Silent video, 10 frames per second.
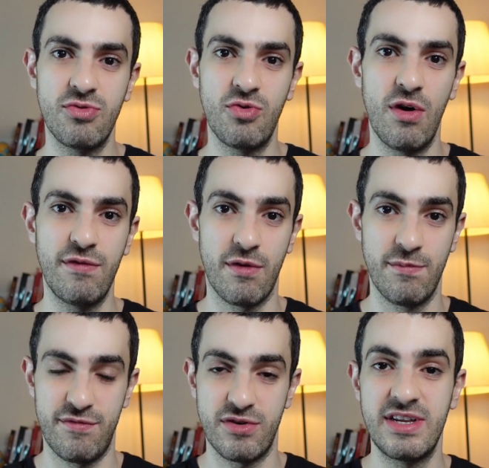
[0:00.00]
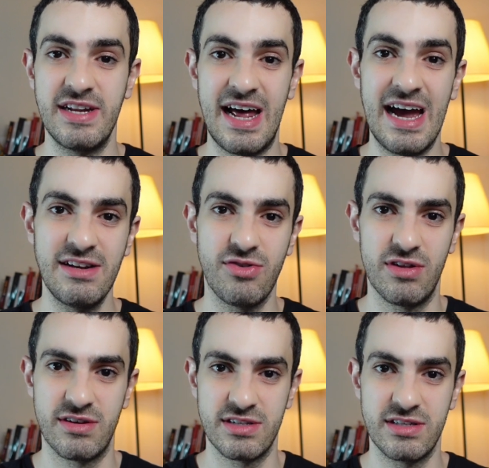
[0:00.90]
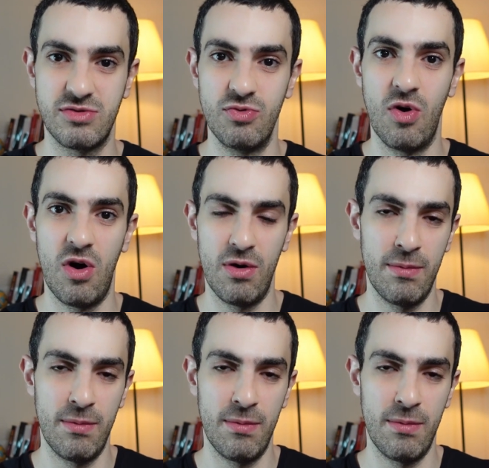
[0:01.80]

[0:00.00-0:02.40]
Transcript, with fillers: to go from $39 to